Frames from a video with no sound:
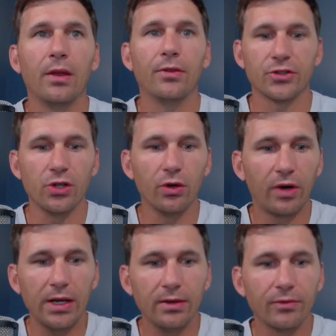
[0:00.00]
There's no
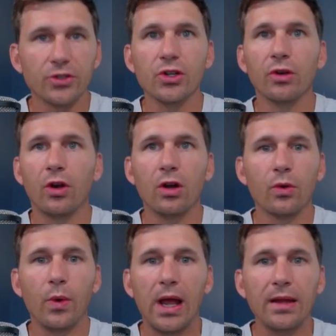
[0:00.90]
right, there's no wrong
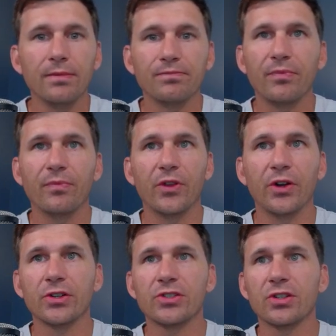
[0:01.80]
way.
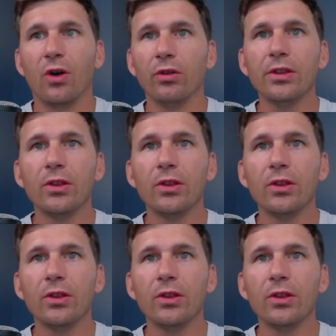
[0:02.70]
There's only the